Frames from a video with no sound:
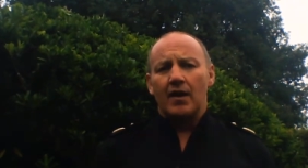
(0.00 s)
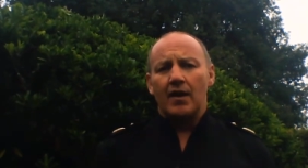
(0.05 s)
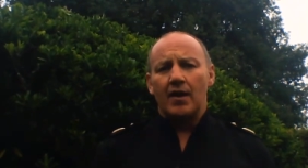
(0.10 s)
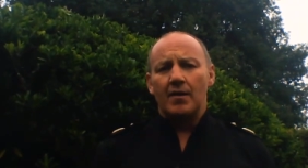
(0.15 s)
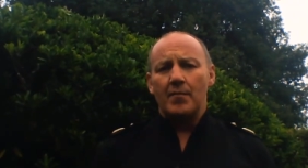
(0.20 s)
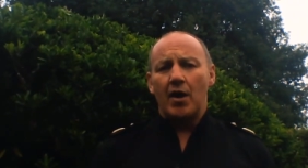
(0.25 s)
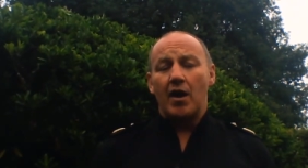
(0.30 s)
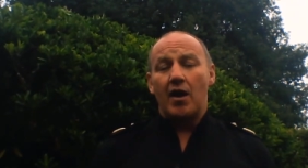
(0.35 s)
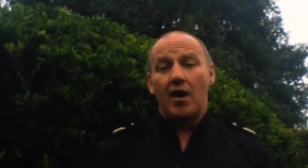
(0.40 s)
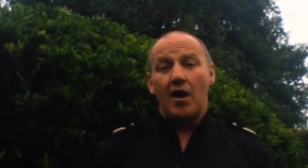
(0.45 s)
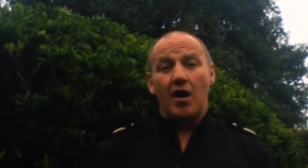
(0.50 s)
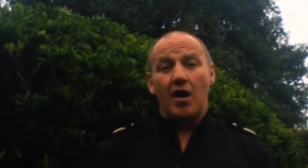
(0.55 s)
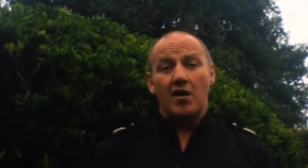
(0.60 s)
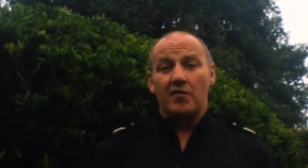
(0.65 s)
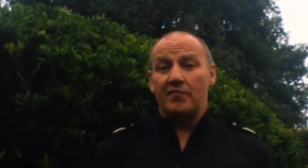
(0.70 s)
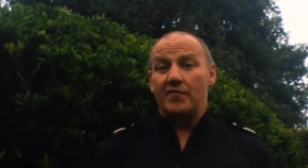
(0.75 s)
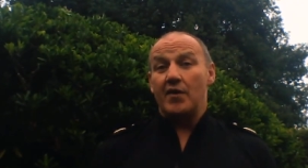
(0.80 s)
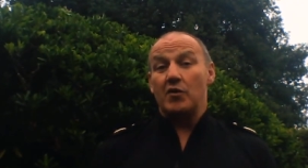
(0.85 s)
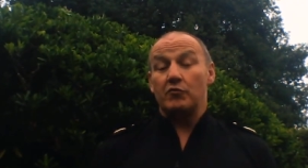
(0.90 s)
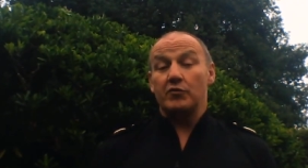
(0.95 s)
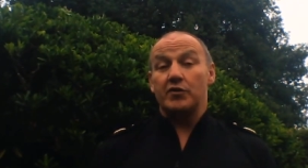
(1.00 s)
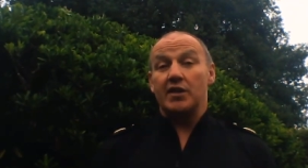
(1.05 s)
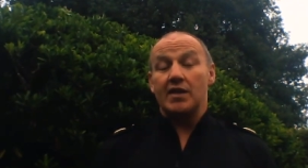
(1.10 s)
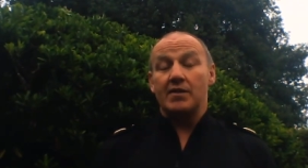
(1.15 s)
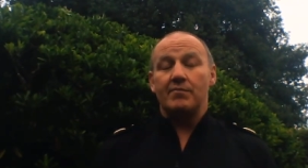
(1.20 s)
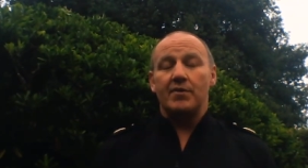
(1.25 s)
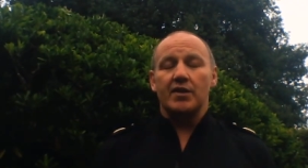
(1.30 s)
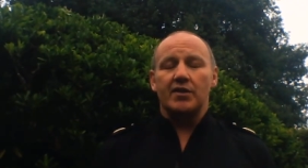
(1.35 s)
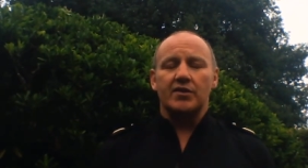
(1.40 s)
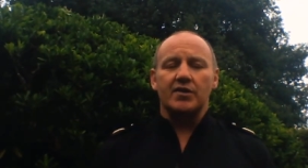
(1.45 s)
Um, our heartfelt,
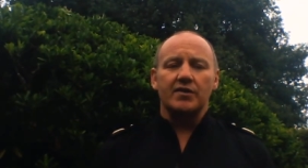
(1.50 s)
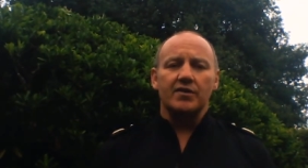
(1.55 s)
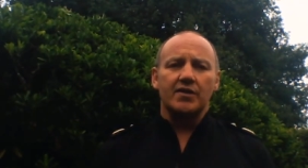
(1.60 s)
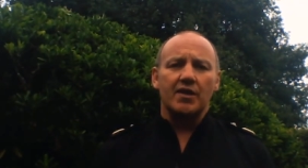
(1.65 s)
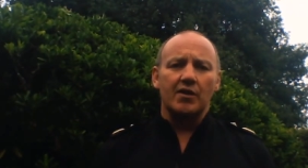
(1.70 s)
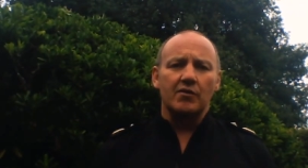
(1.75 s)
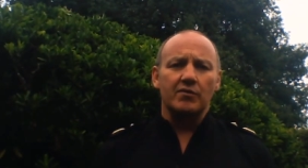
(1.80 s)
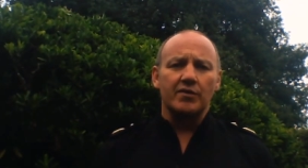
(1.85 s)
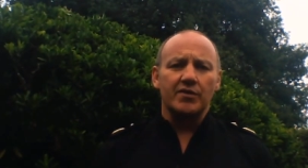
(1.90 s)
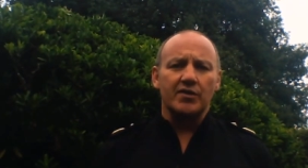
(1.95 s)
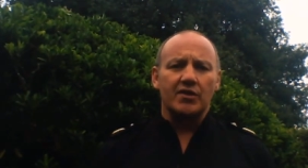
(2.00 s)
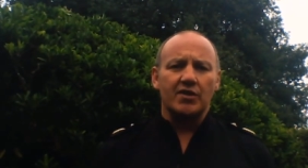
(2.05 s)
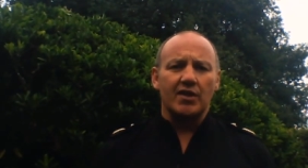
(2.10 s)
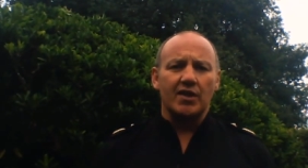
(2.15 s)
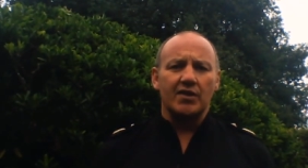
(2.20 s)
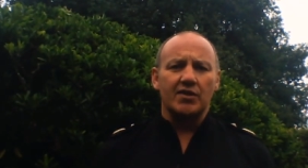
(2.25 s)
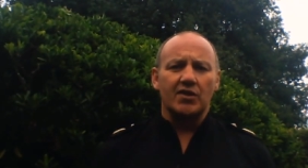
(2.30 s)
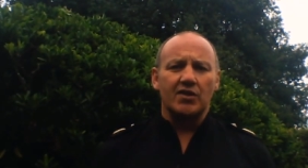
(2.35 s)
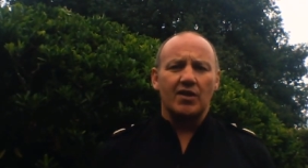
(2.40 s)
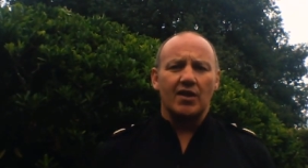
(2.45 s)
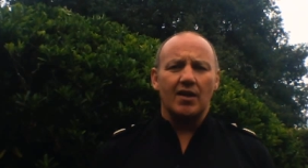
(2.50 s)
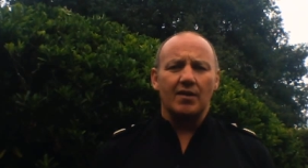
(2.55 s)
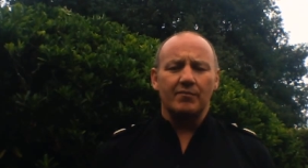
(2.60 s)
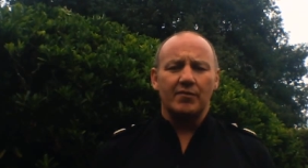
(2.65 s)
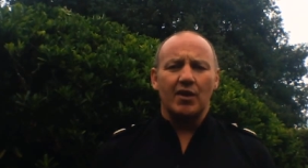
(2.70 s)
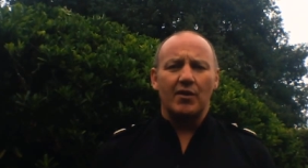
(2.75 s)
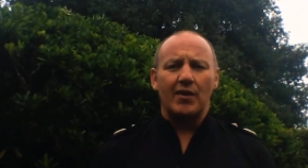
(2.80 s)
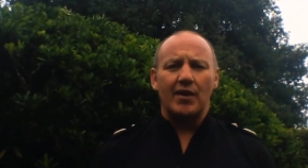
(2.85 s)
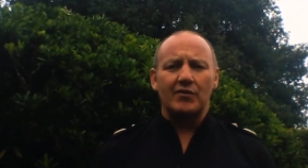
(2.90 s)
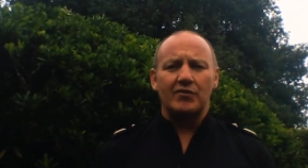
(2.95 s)
deepest condolences
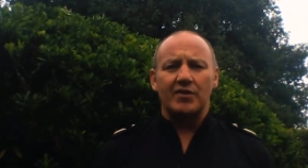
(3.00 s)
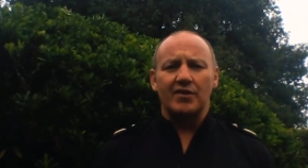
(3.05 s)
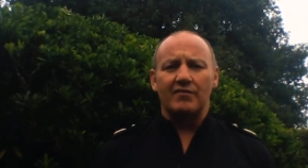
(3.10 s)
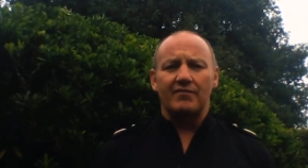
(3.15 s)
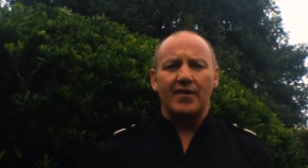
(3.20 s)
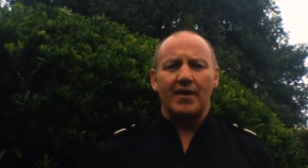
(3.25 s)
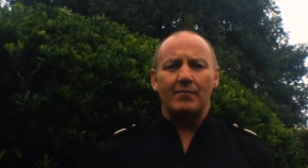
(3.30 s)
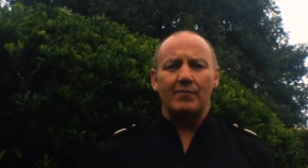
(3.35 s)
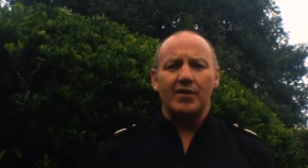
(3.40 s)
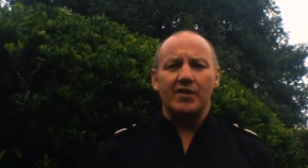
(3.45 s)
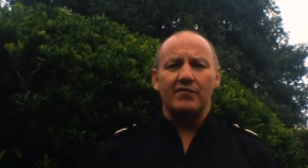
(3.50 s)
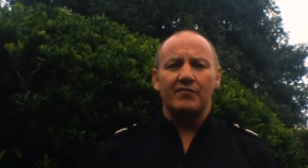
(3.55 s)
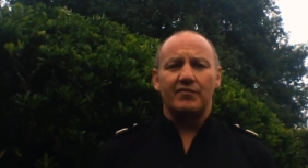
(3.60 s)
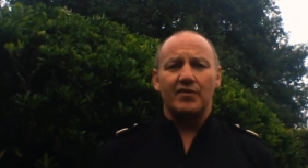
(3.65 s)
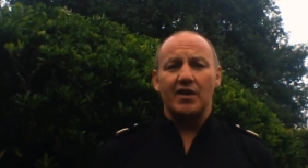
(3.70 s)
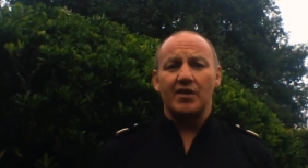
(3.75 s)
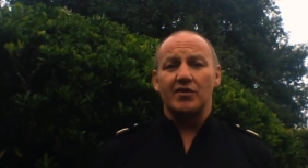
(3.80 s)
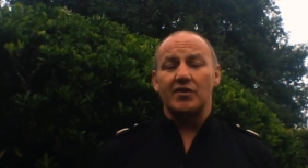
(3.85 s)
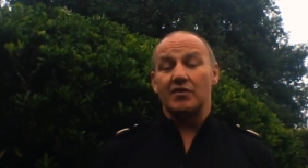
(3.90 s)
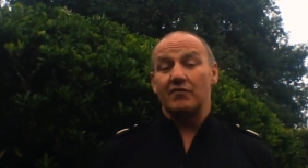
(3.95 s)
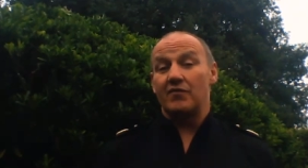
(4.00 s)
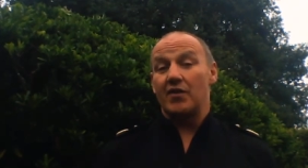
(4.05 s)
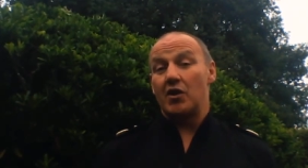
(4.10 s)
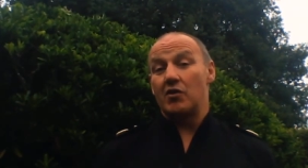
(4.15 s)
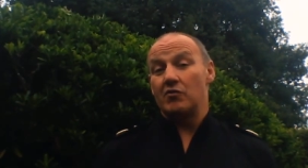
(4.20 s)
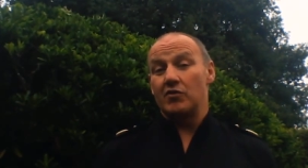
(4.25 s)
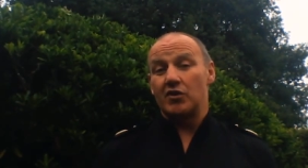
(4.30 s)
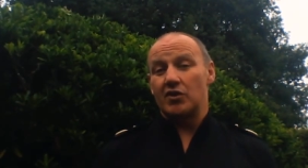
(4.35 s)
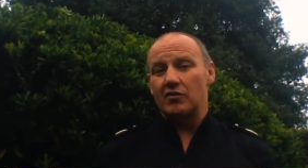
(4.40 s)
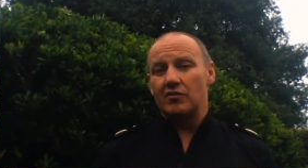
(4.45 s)
um, go out to the family and friends of
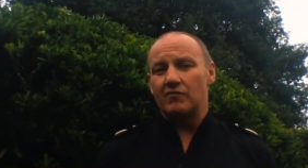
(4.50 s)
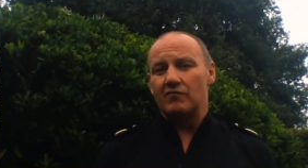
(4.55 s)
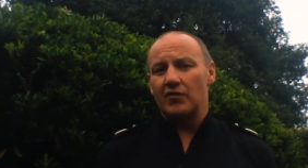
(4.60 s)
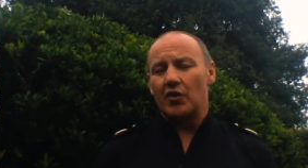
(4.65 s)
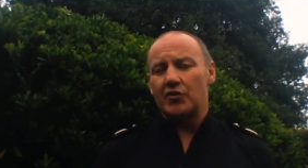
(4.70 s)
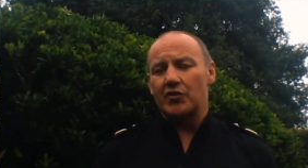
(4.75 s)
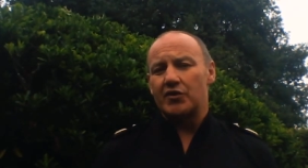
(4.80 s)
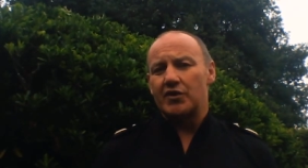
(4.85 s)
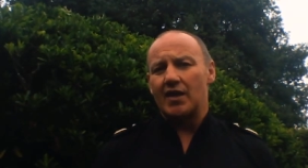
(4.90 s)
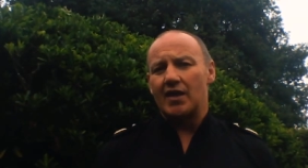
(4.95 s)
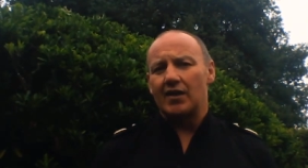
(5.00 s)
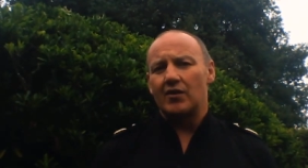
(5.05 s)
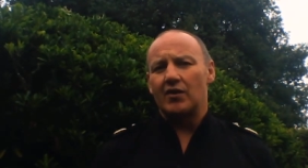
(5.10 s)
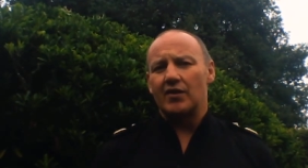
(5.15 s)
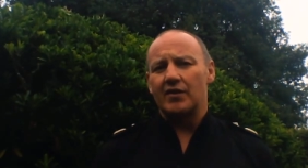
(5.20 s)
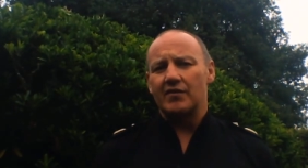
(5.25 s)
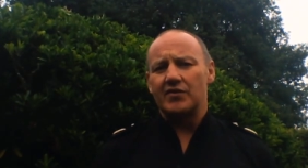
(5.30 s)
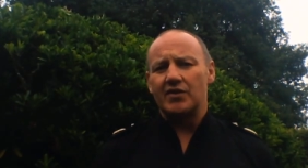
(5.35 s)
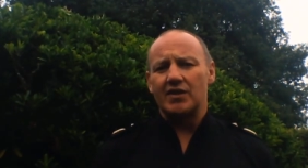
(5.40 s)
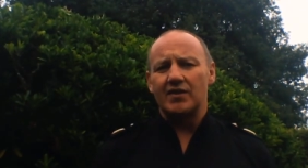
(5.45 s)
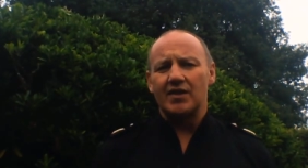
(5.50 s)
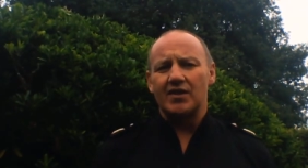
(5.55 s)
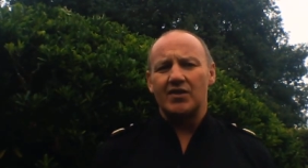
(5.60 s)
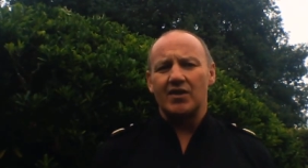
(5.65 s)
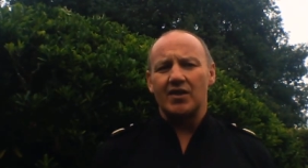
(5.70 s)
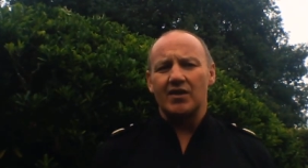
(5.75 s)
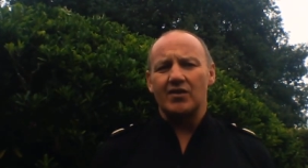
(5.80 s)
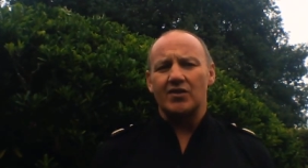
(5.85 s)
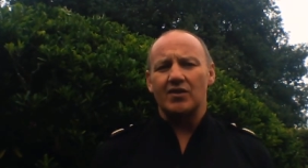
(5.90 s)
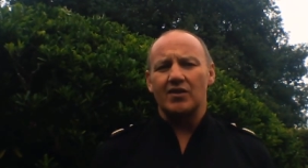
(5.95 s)
those who've lost their lives in
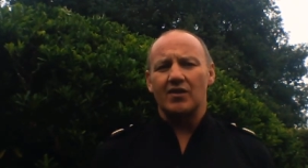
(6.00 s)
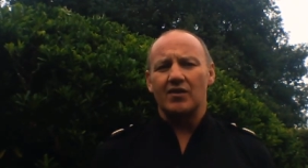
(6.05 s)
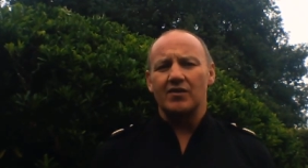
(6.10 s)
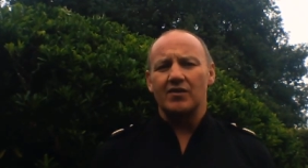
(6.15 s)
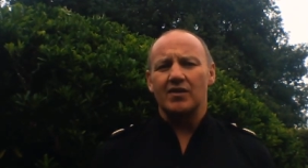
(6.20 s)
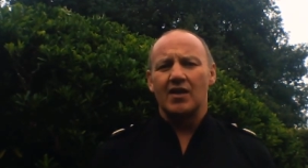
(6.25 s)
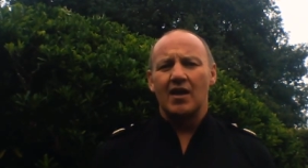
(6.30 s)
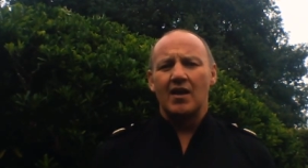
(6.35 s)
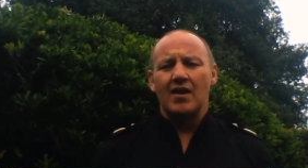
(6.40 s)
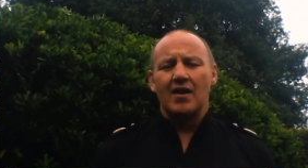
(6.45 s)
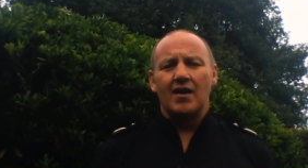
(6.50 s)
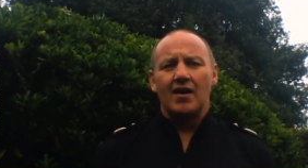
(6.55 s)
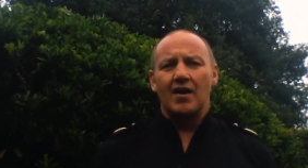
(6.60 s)
this incident.